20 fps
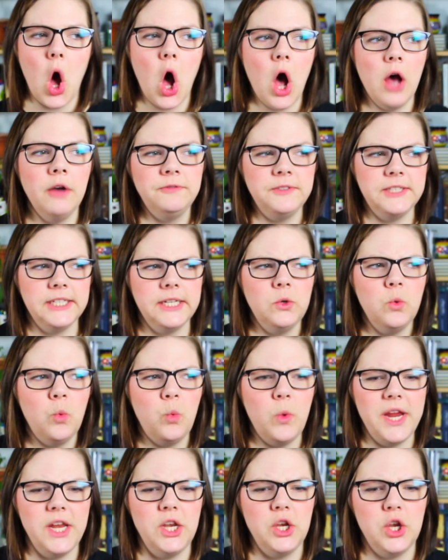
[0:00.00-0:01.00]
often
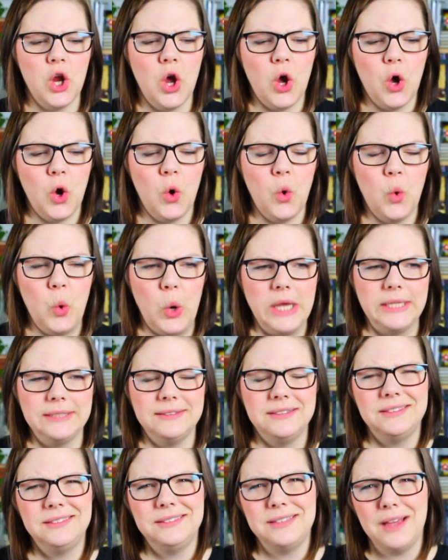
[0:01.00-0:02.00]
we know
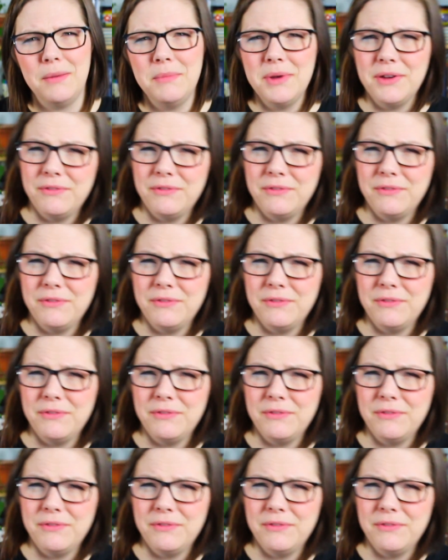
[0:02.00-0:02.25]
some